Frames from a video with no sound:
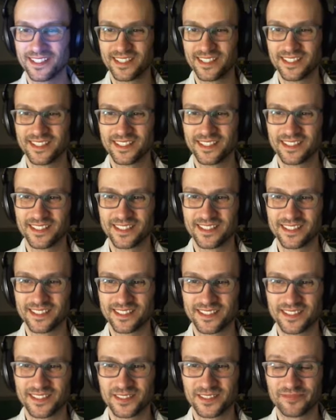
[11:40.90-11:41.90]

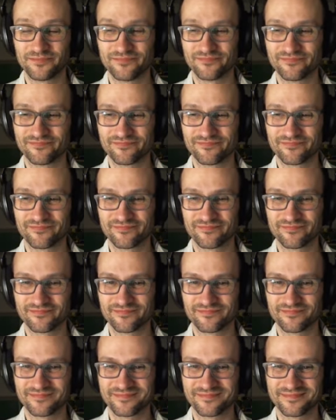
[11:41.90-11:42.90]
(silent)